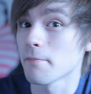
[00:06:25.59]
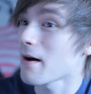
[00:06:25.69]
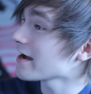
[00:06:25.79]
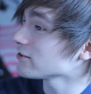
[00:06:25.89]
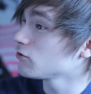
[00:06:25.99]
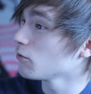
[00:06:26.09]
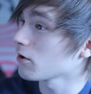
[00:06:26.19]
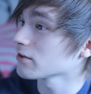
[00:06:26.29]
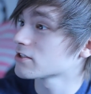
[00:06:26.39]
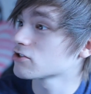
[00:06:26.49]
might do
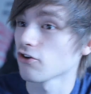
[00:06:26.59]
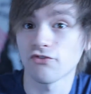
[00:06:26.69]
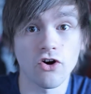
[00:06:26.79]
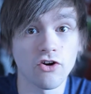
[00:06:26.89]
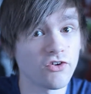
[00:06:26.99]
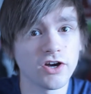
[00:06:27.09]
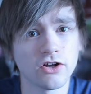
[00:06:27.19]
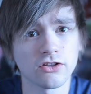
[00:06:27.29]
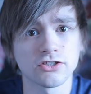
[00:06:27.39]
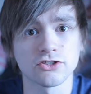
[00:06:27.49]
all this stuff or avoid
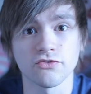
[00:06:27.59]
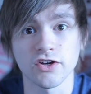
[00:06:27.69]
all this stuff